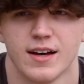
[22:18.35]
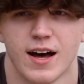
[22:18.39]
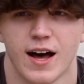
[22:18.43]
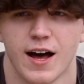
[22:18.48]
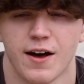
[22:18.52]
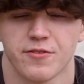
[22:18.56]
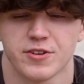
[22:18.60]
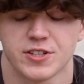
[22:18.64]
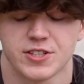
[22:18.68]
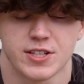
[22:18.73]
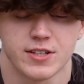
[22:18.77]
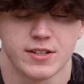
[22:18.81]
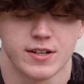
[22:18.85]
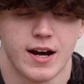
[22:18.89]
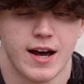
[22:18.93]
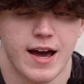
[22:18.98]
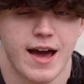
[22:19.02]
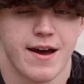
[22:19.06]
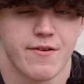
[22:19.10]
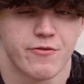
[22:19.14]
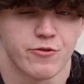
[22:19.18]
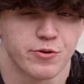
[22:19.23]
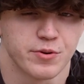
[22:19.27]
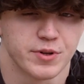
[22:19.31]
obviously not
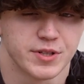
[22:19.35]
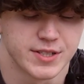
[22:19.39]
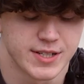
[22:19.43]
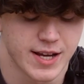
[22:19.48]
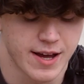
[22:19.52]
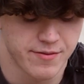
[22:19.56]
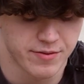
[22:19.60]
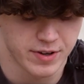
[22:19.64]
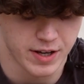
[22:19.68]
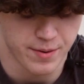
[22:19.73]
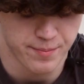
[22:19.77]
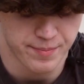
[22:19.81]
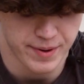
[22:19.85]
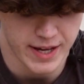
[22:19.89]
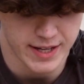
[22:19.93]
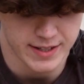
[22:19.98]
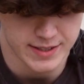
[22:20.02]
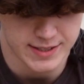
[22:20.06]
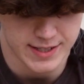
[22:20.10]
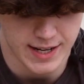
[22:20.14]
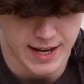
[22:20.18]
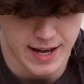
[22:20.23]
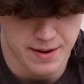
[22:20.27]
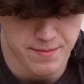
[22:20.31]
everyone's having a
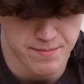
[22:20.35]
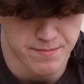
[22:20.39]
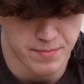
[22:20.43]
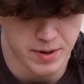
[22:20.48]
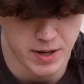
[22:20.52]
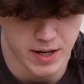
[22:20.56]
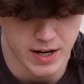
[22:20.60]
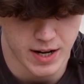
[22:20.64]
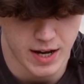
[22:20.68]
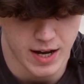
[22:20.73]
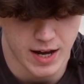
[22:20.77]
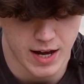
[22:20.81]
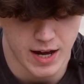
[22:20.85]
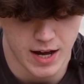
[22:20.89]
bad time, but